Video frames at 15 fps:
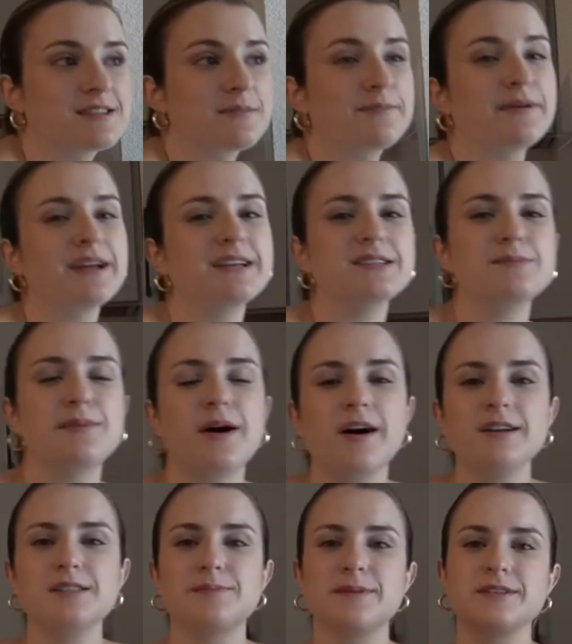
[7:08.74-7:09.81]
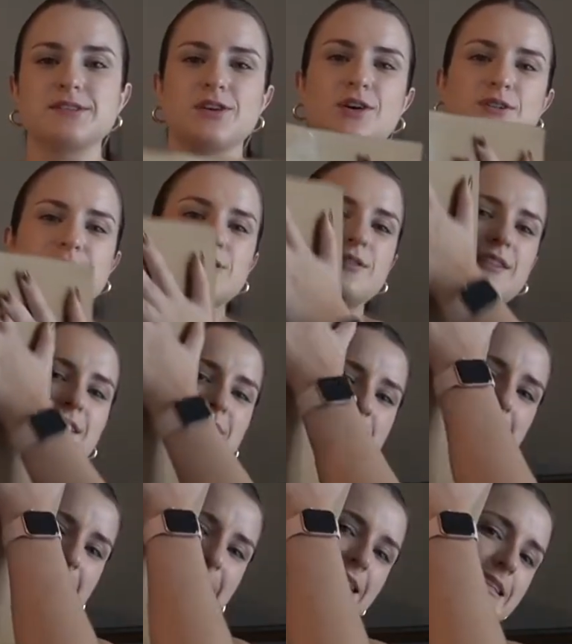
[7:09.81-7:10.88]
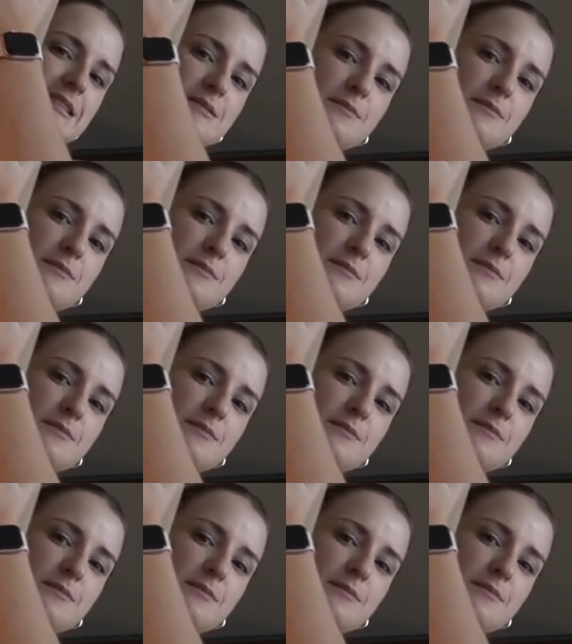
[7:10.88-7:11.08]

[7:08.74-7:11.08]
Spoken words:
the biggest box, but it's also the lightest